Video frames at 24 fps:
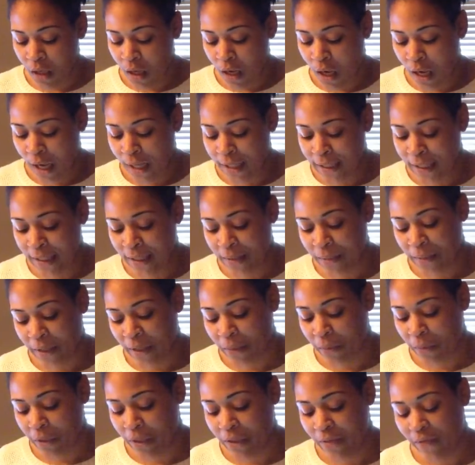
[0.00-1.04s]
Autism can
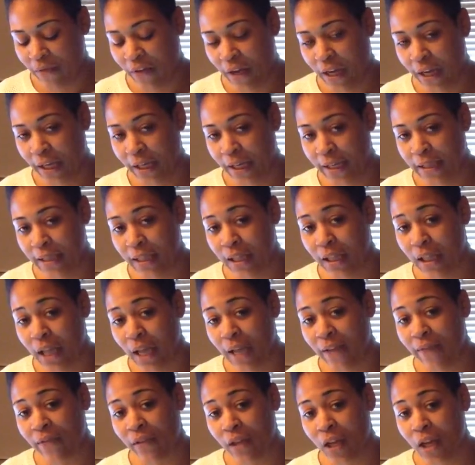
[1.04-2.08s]
be defined as a
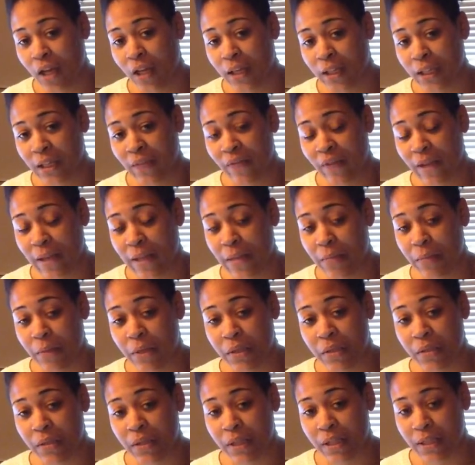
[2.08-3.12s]
lifelong
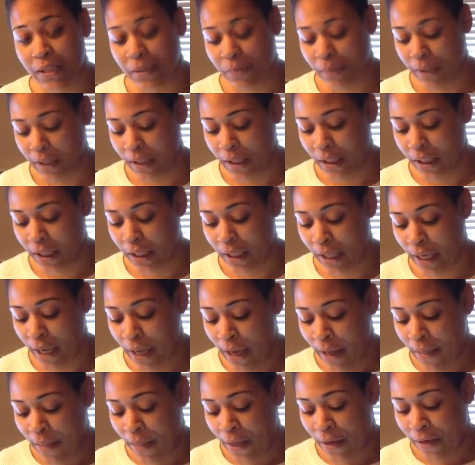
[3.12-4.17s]
developmental disability
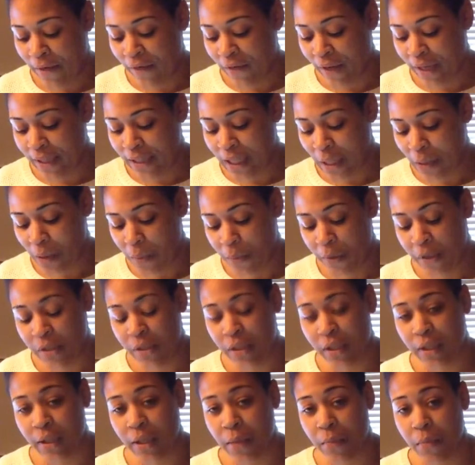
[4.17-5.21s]
that affects how a
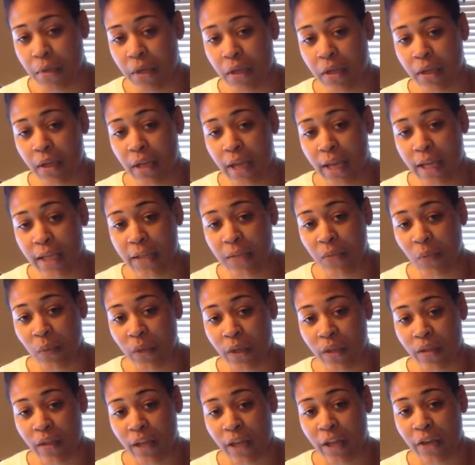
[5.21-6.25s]
person communicates
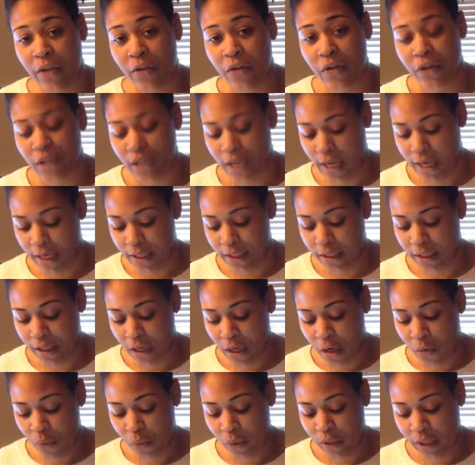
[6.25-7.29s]
with and creates
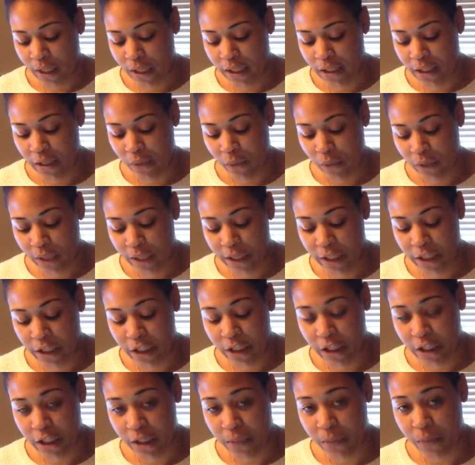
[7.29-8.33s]

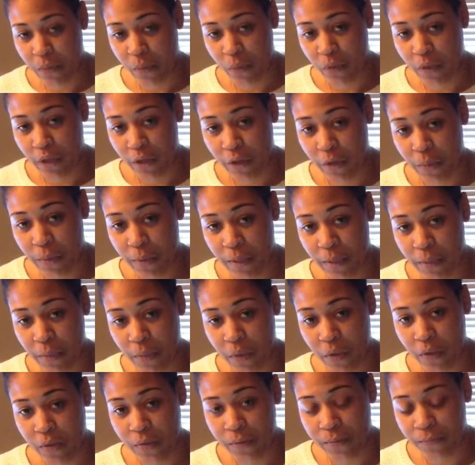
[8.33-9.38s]
relationships with other
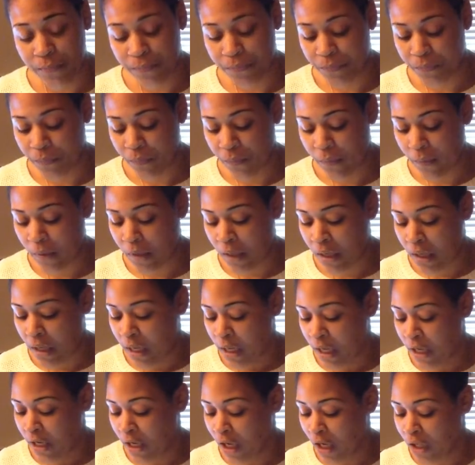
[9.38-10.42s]
people.
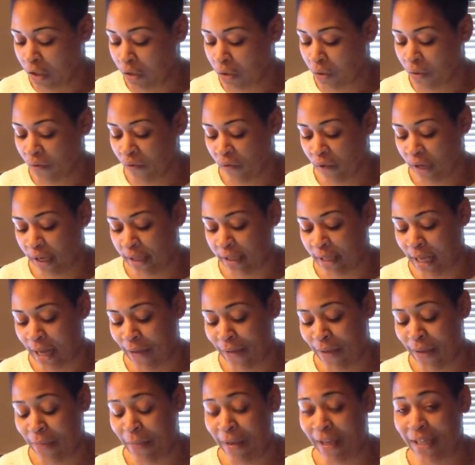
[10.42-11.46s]
It also affects how
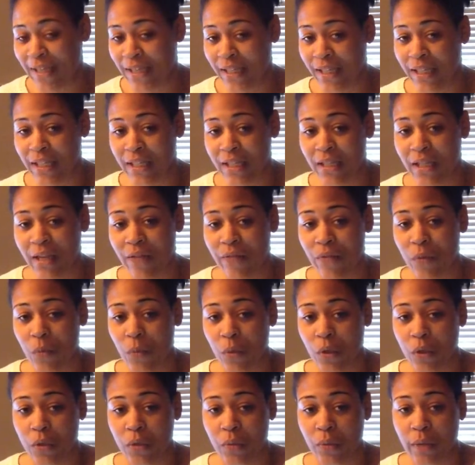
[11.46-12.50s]
they make sense of the
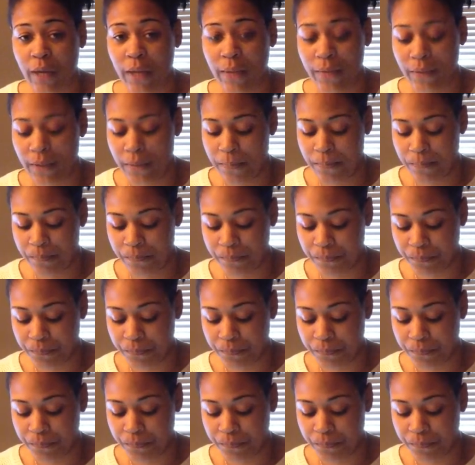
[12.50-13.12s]
world around them.